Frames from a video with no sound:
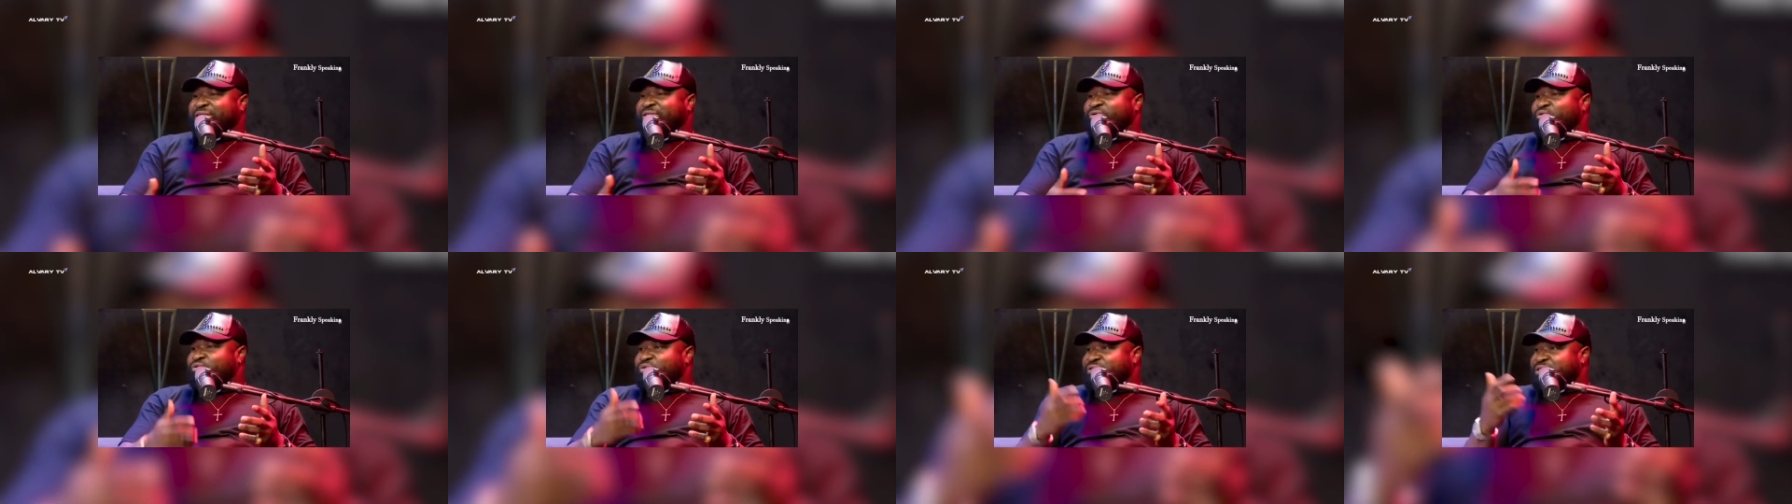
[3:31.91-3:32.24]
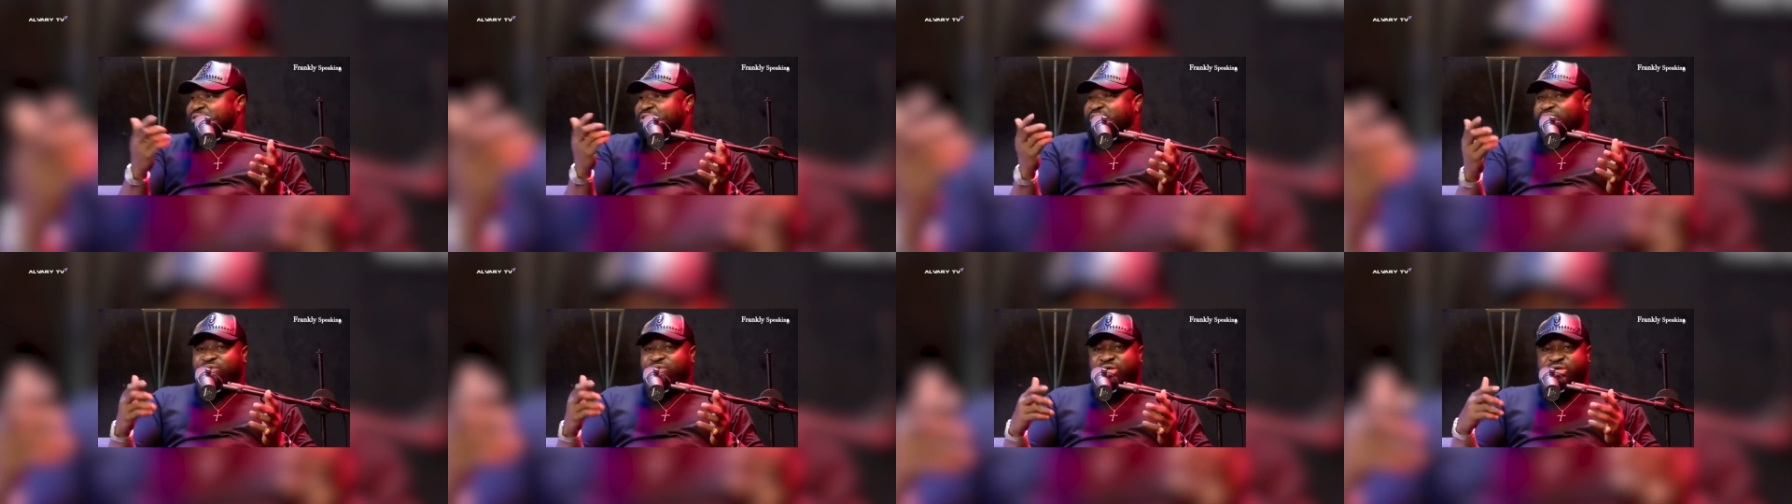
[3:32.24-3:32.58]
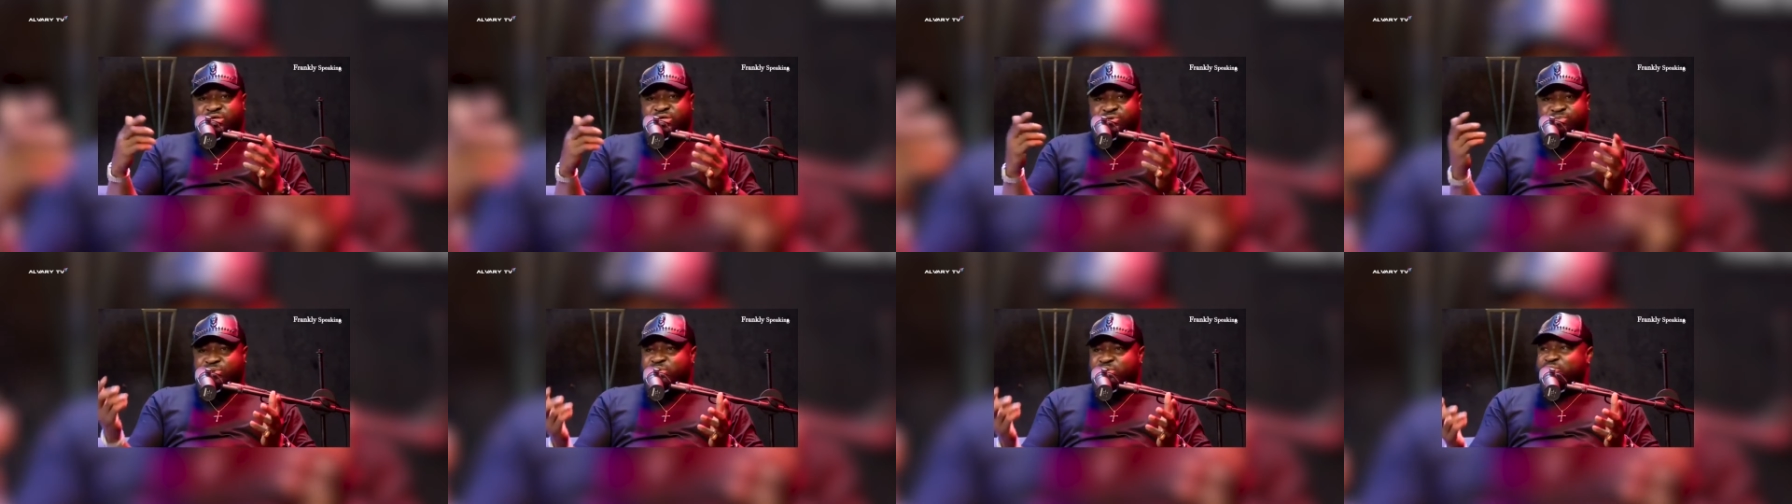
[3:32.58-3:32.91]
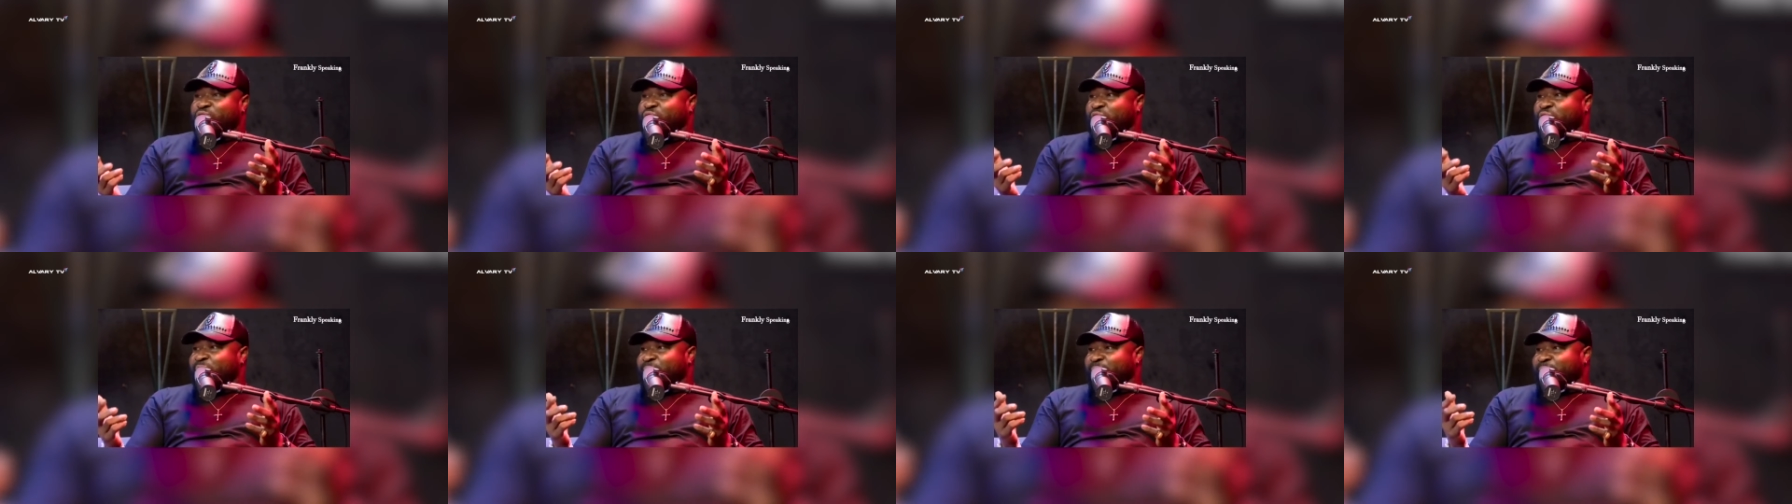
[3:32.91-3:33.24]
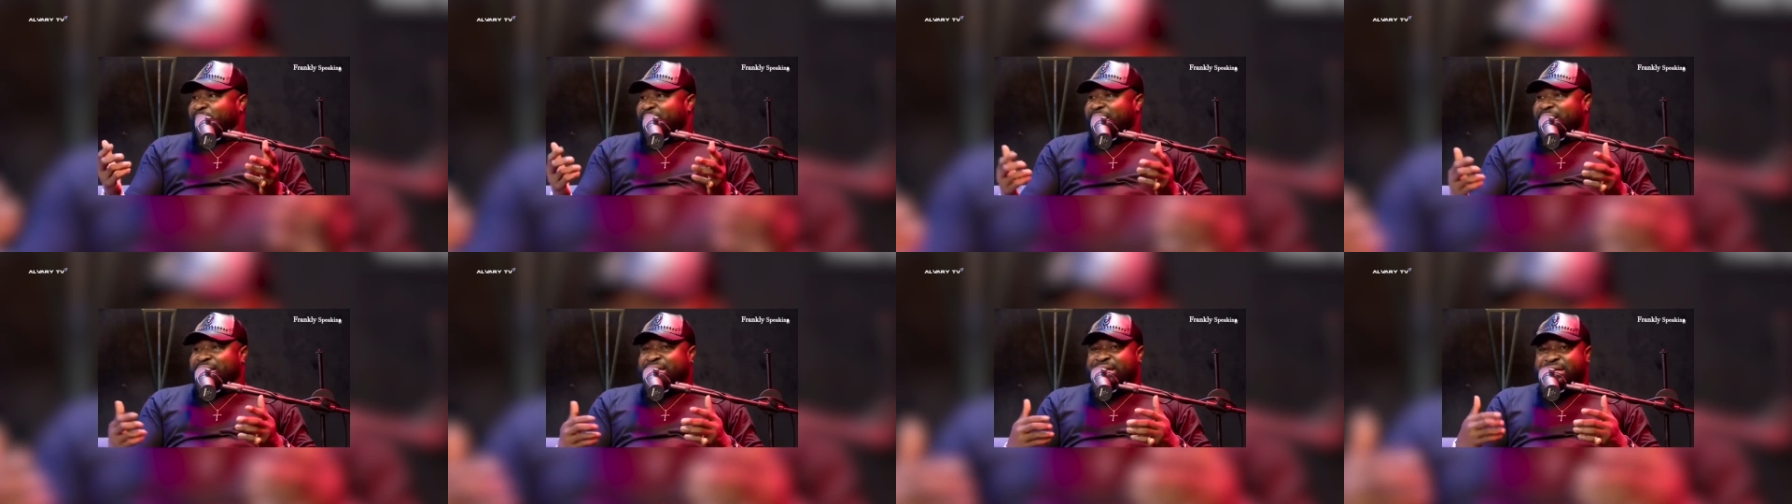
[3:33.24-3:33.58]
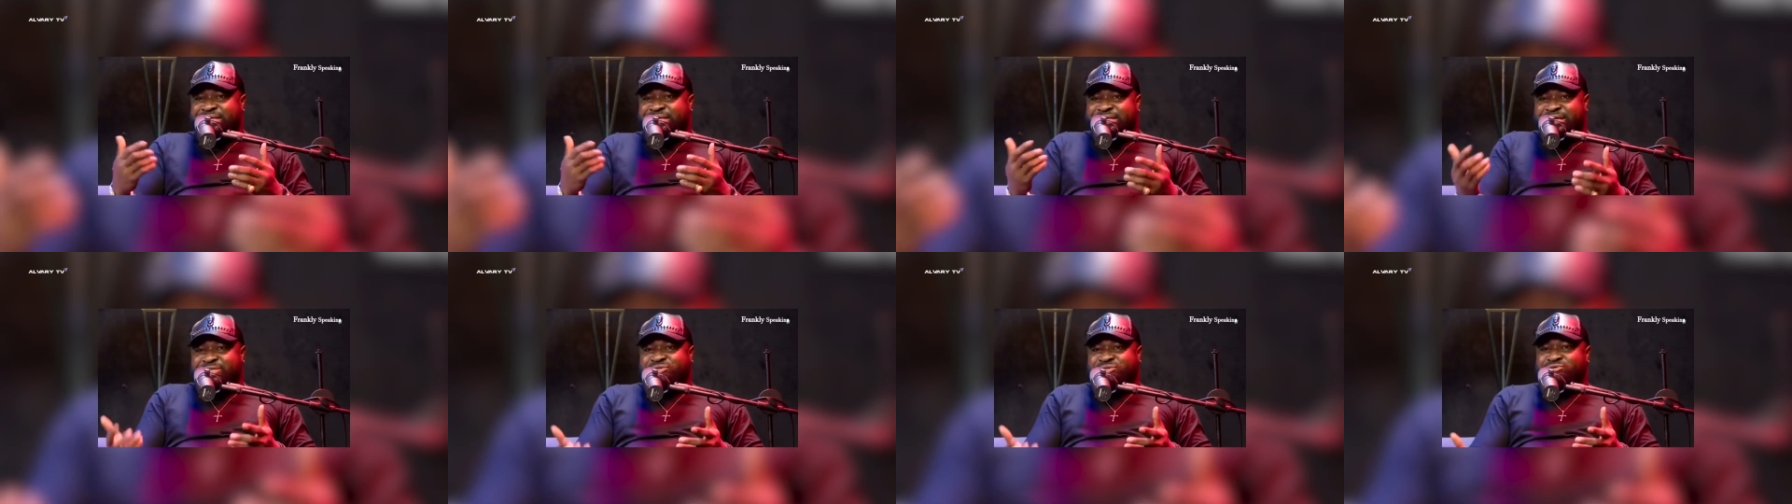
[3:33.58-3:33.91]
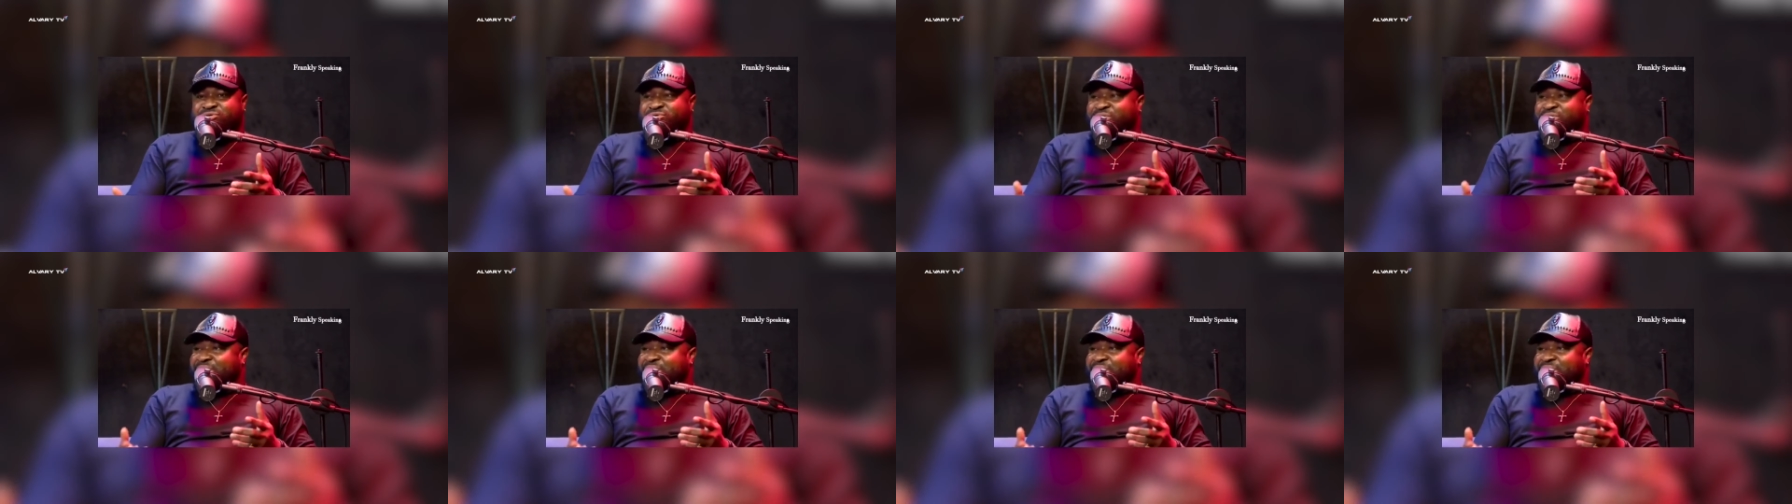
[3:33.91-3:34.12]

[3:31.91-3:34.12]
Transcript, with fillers: I'm not even trying to be biased here because this is a